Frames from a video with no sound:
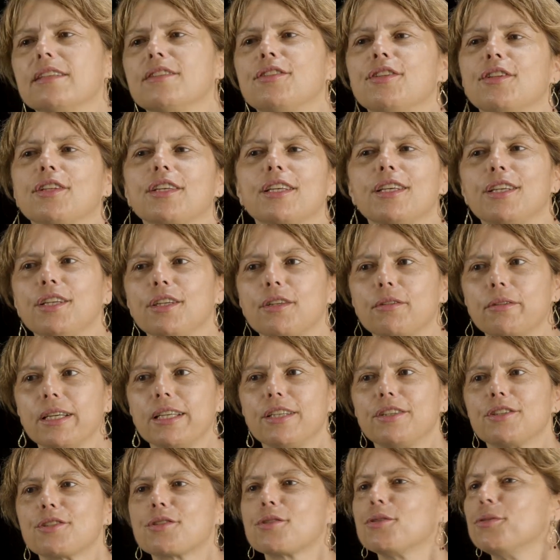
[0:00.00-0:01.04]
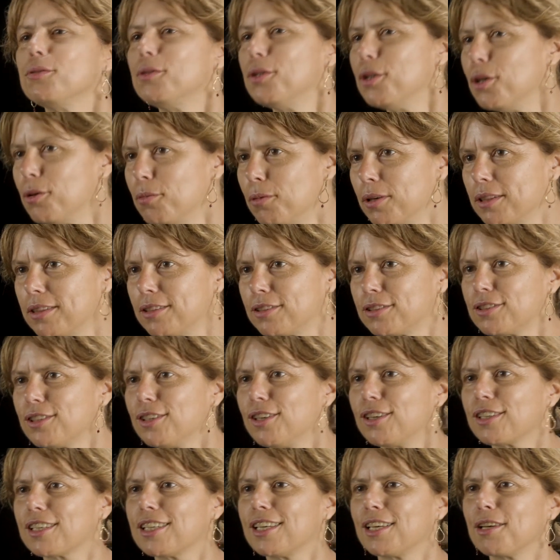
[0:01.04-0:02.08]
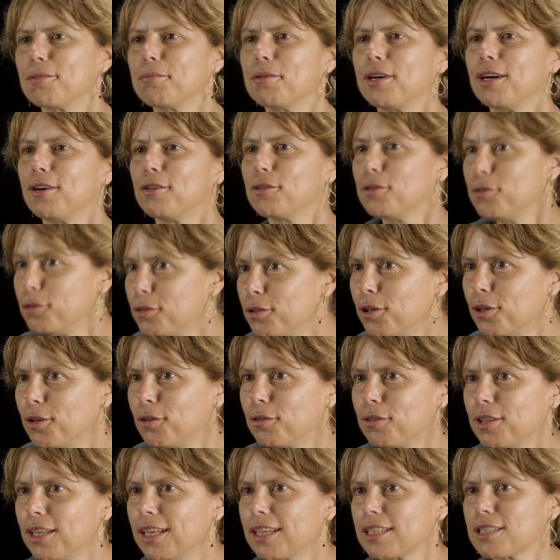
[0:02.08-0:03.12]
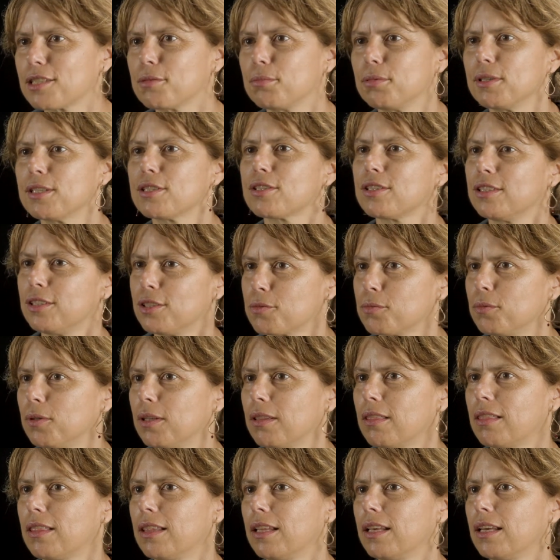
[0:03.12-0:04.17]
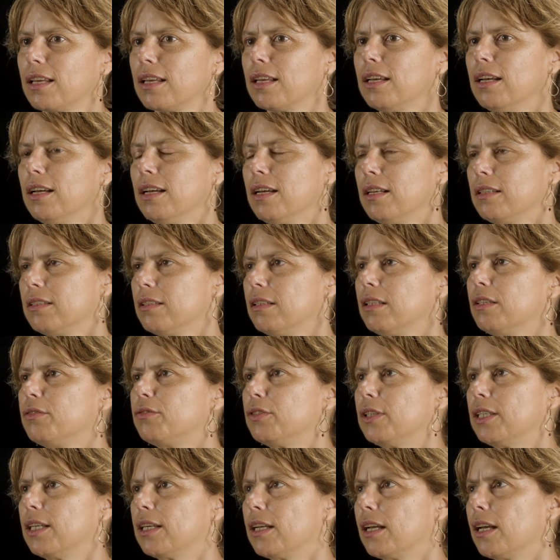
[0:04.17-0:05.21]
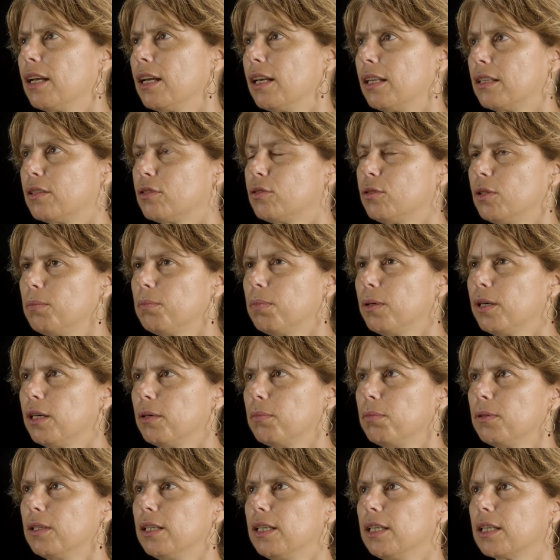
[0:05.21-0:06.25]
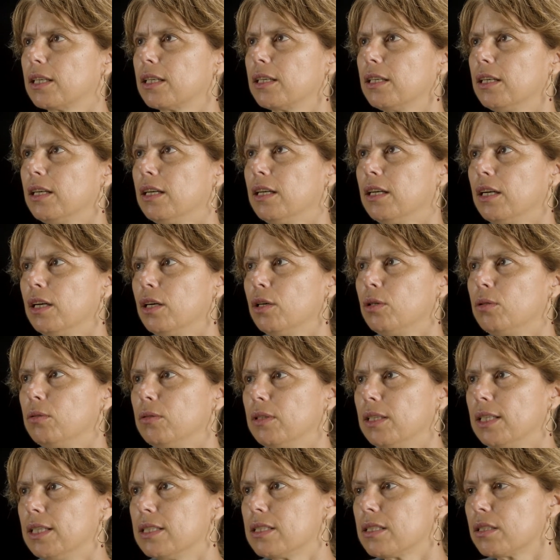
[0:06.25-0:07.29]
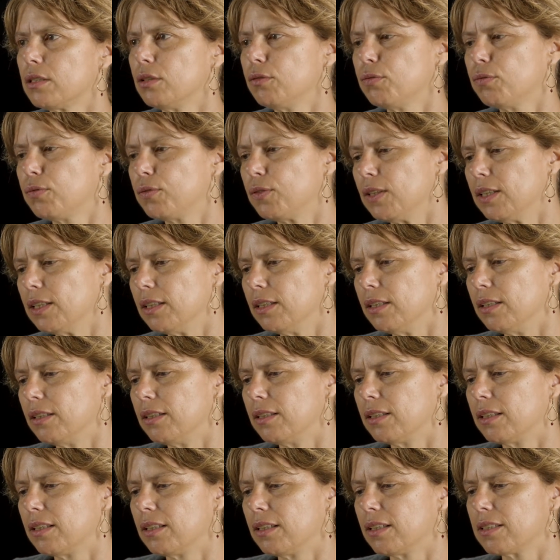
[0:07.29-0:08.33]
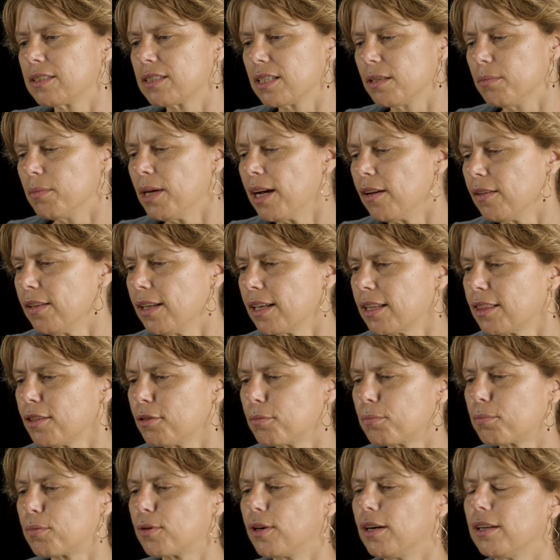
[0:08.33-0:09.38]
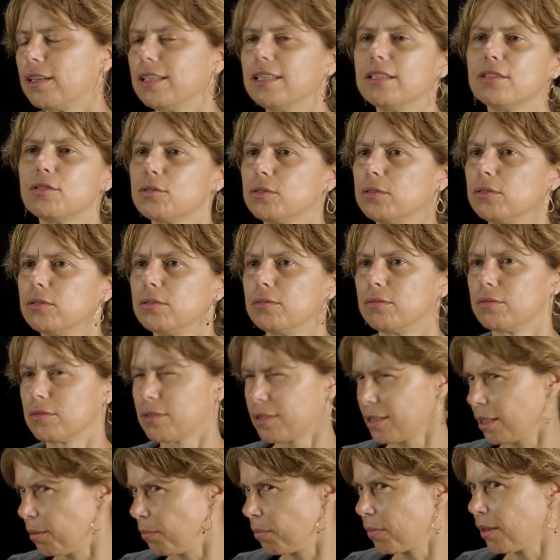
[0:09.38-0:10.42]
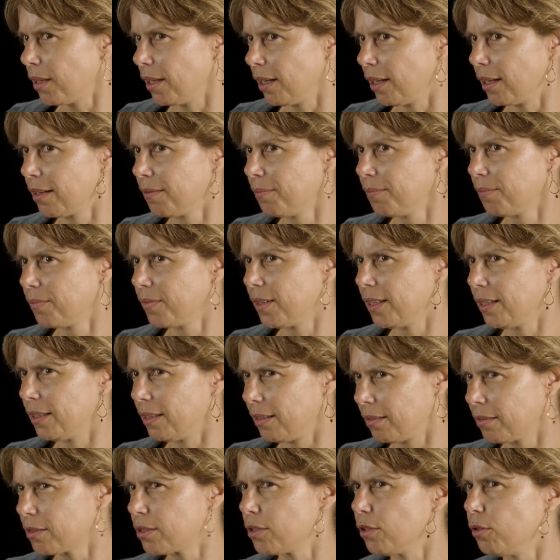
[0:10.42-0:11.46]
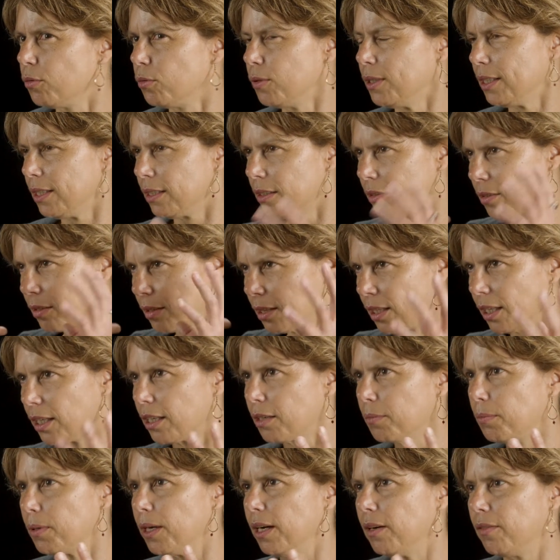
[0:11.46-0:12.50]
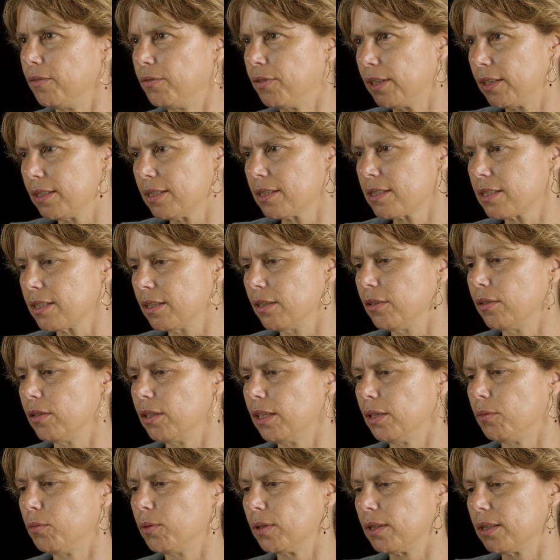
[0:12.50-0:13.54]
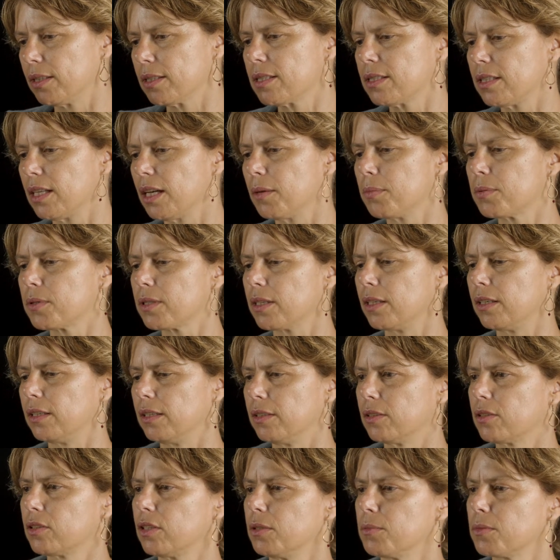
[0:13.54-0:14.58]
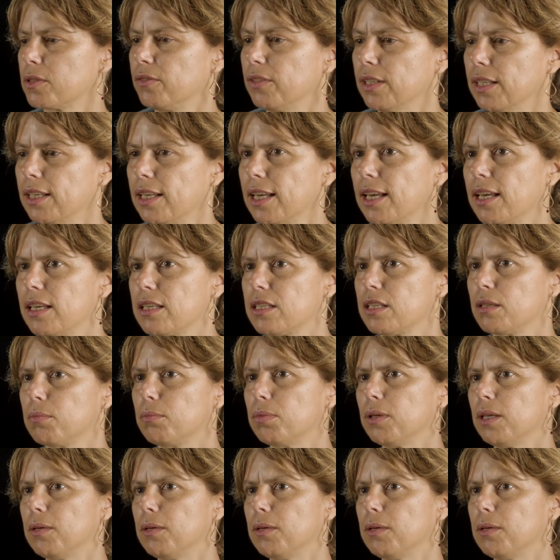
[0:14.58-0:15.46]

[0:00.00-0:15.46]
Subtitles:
it to the curators who know what they're talking about, who know the exhibition is one thing, delivering it to a public who needs to feel somehow like they're brought into something. So we need to think about very slowly what the steps are in terms of engaging